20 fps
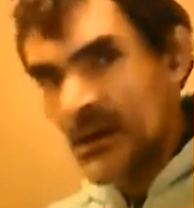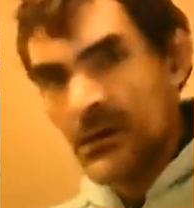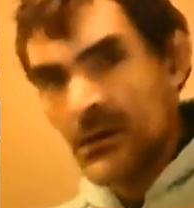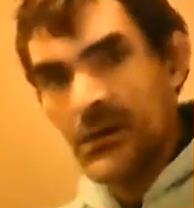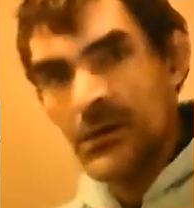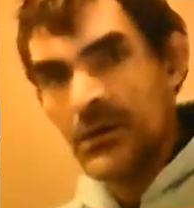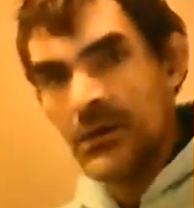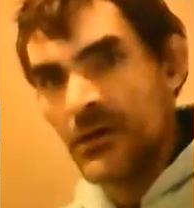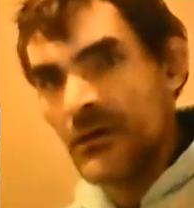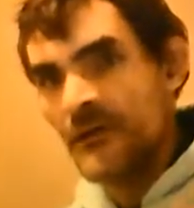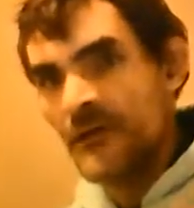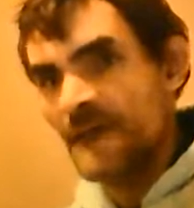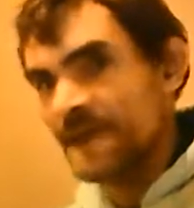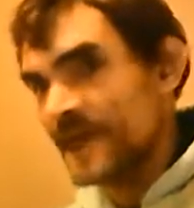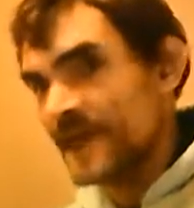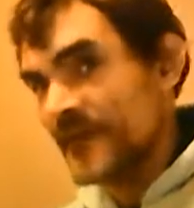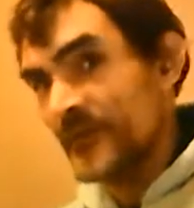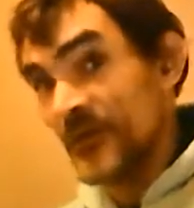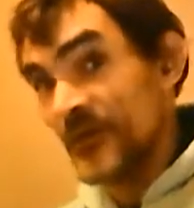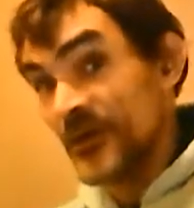Oh,
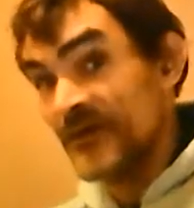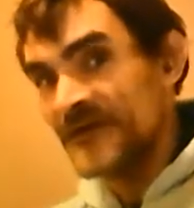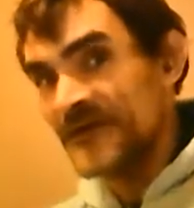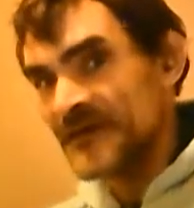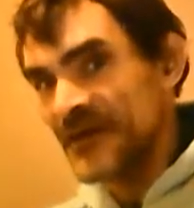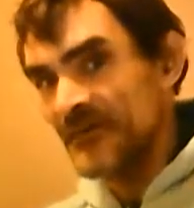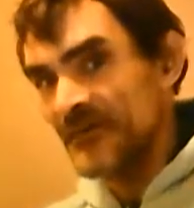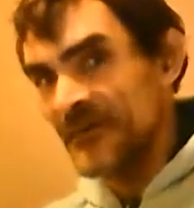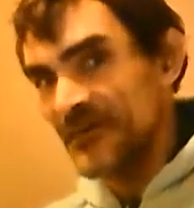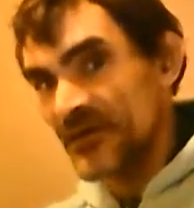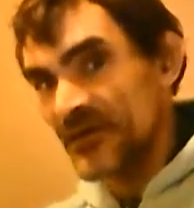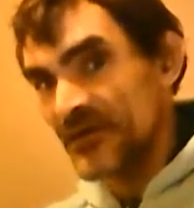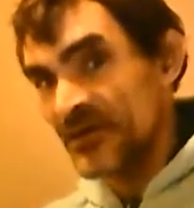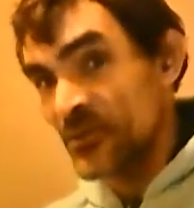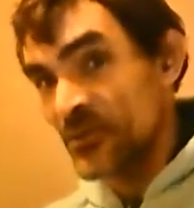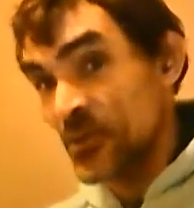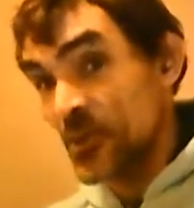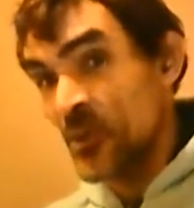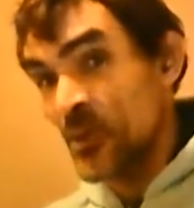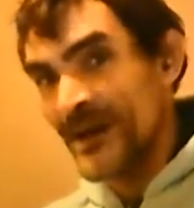February's coming
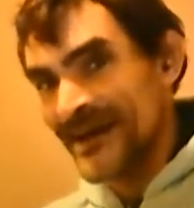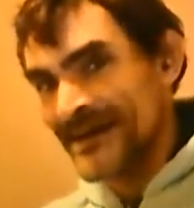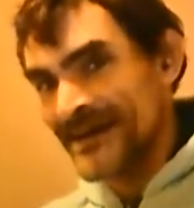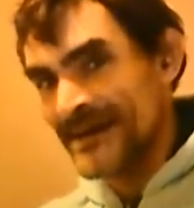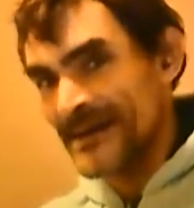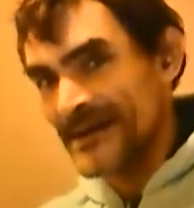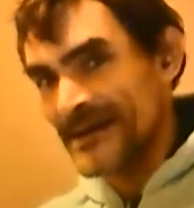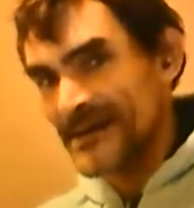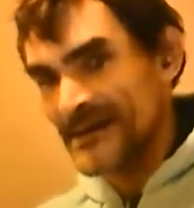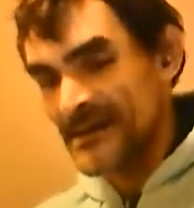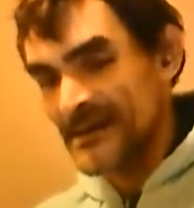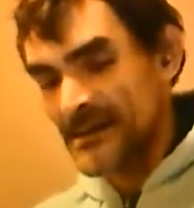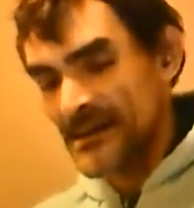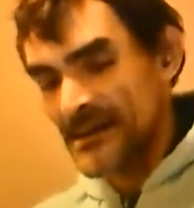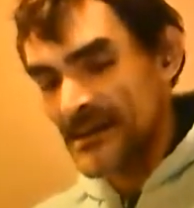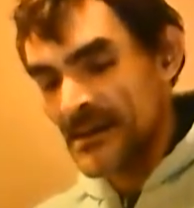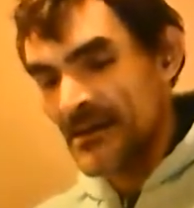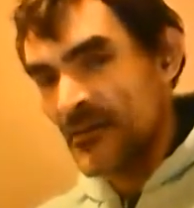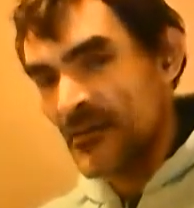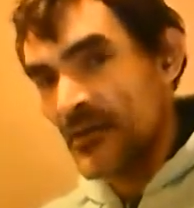quick.
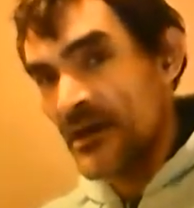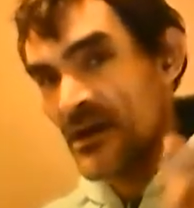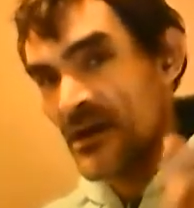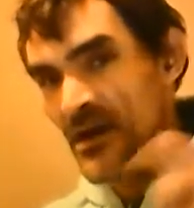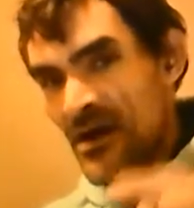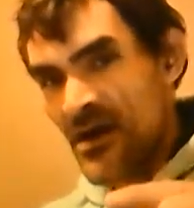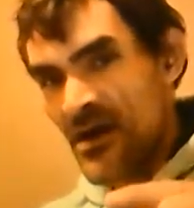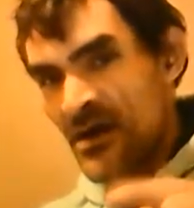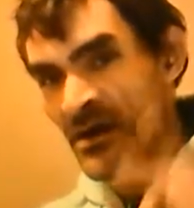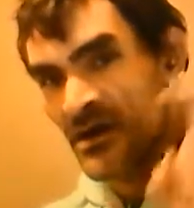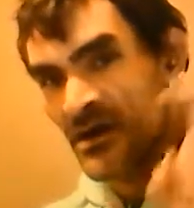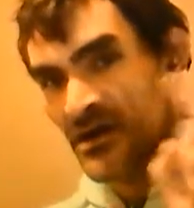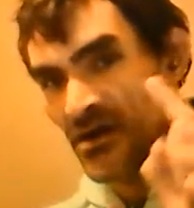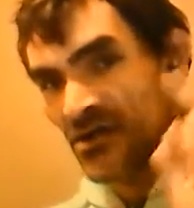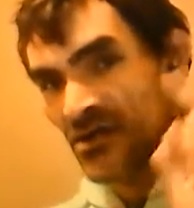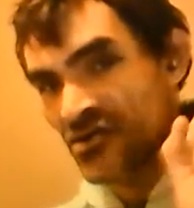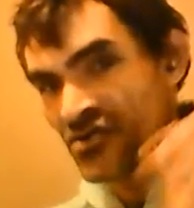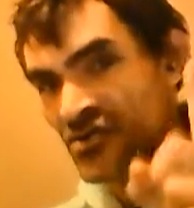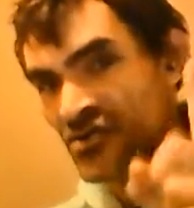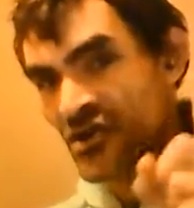We are
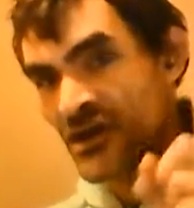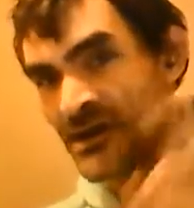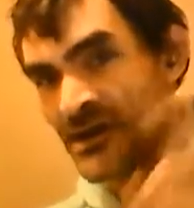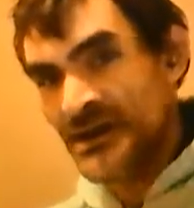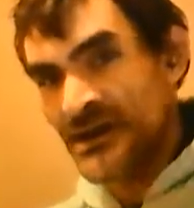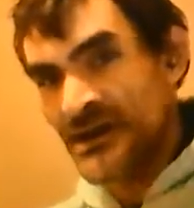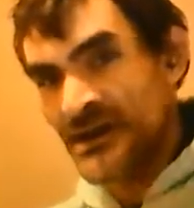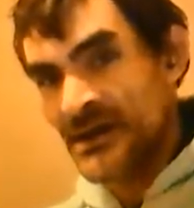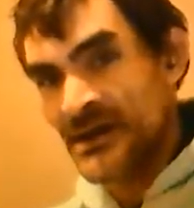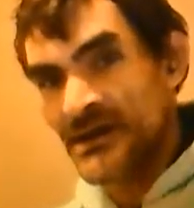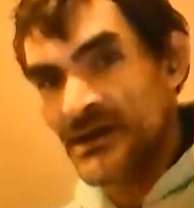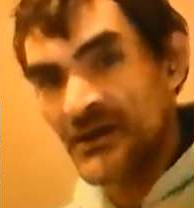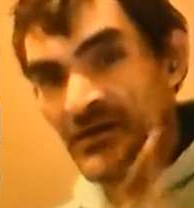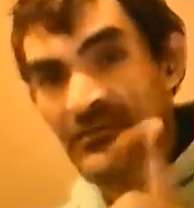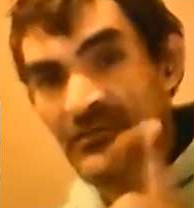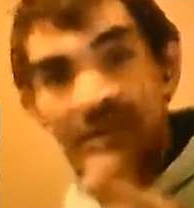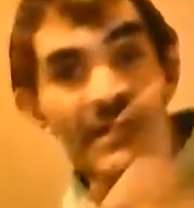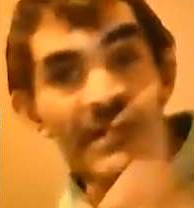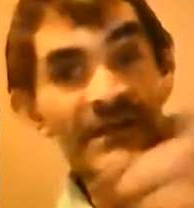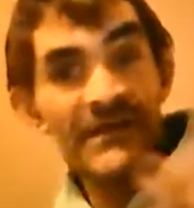going to try to get out of here
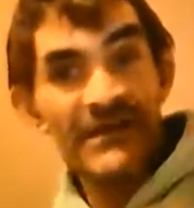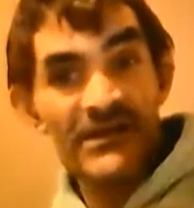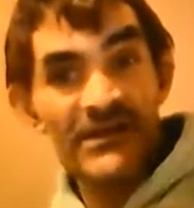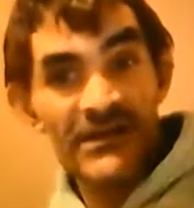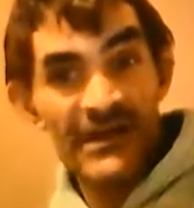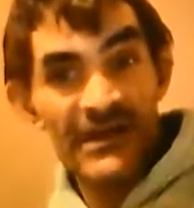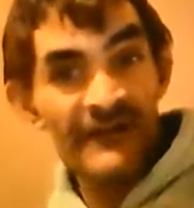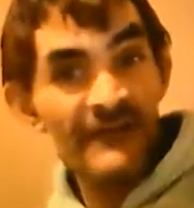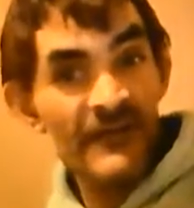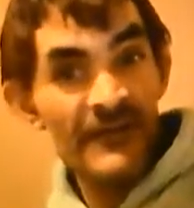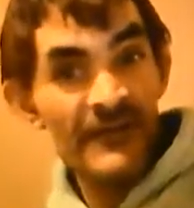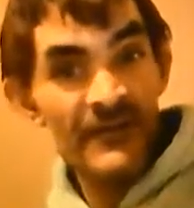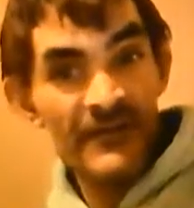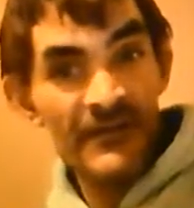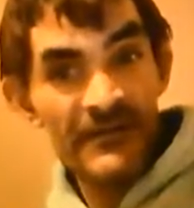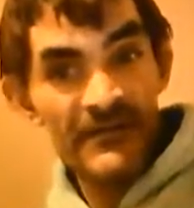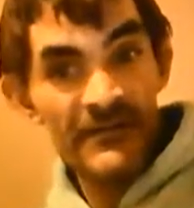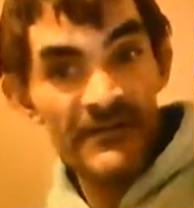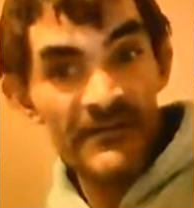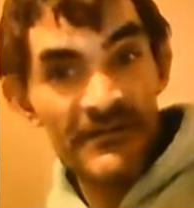by the 11th
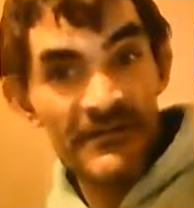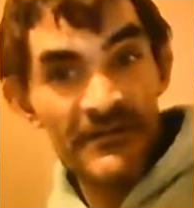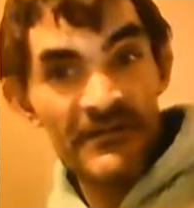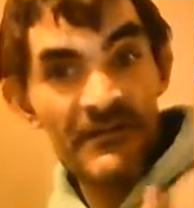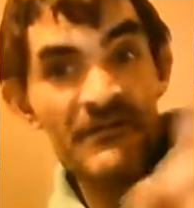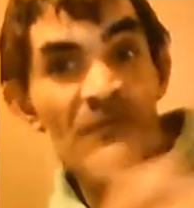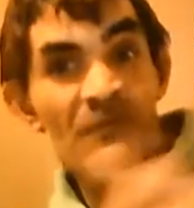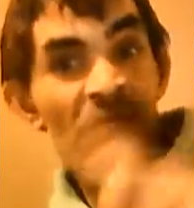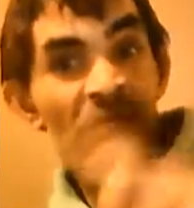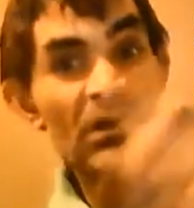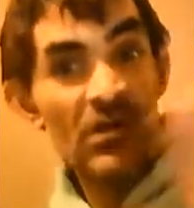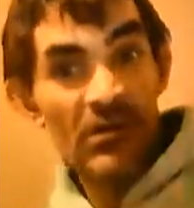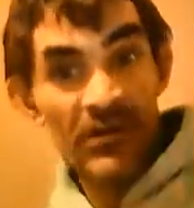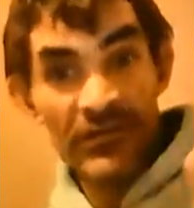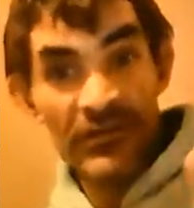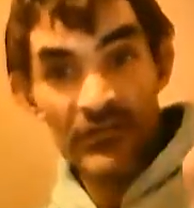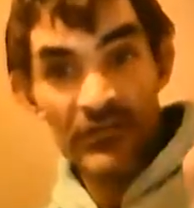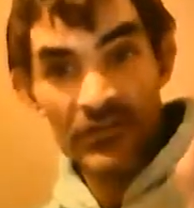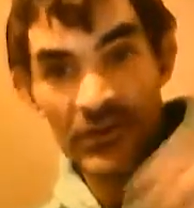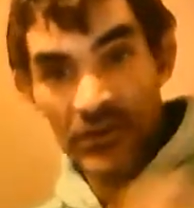to go
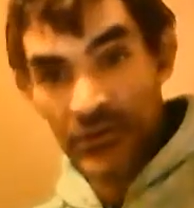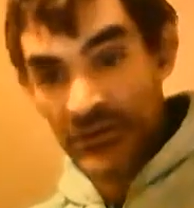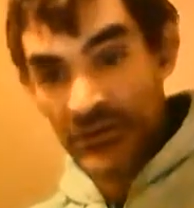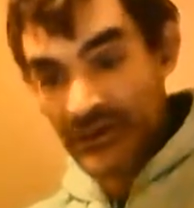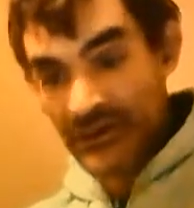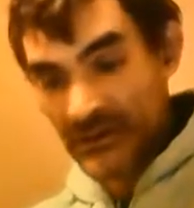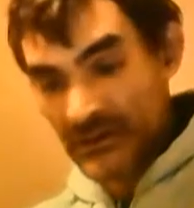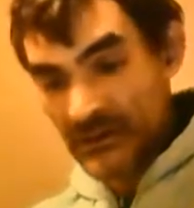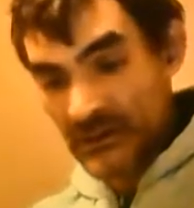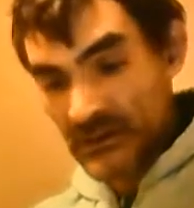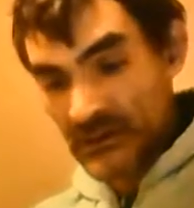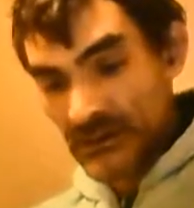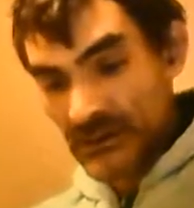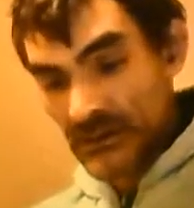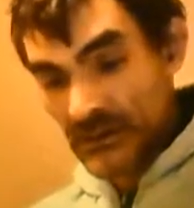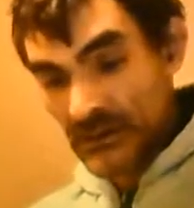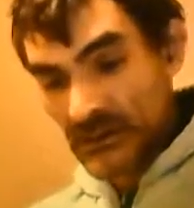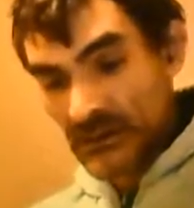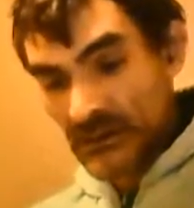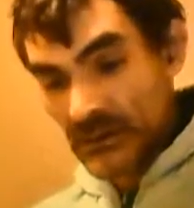on the road.
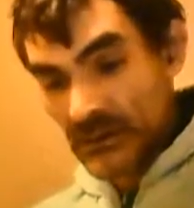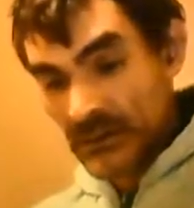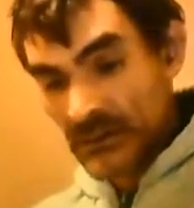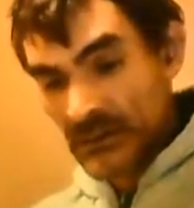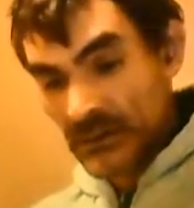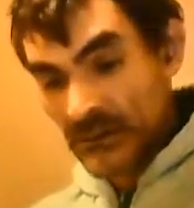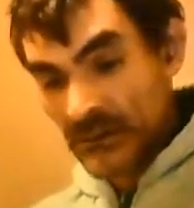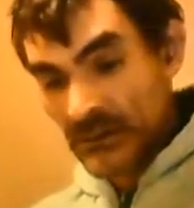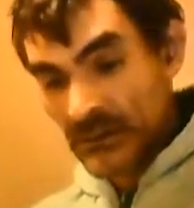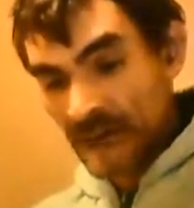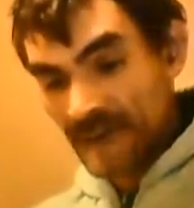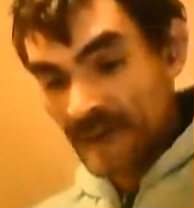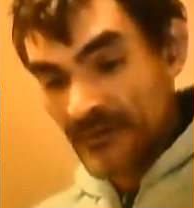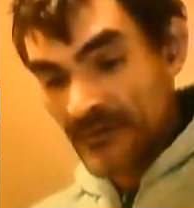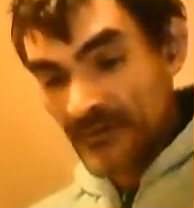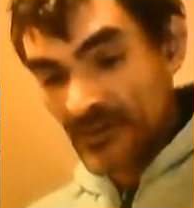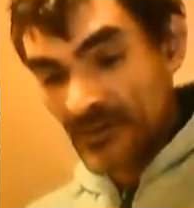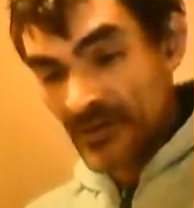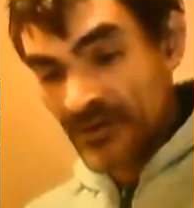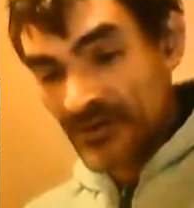
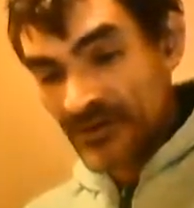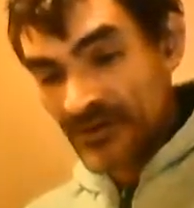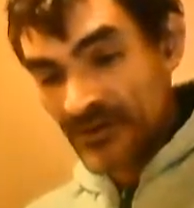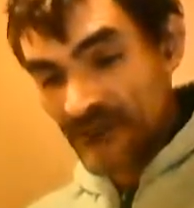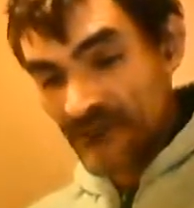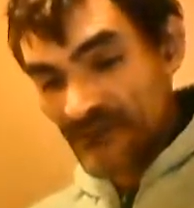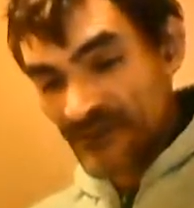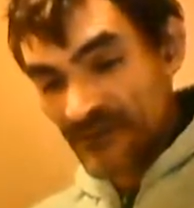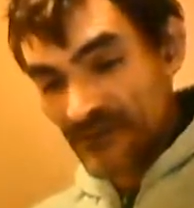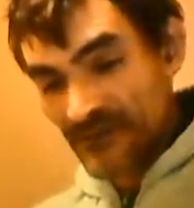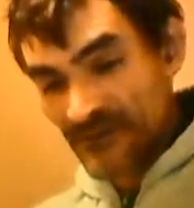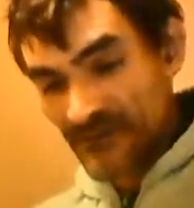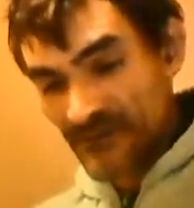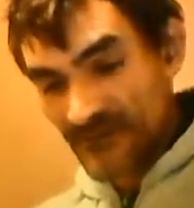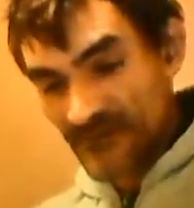February 11th.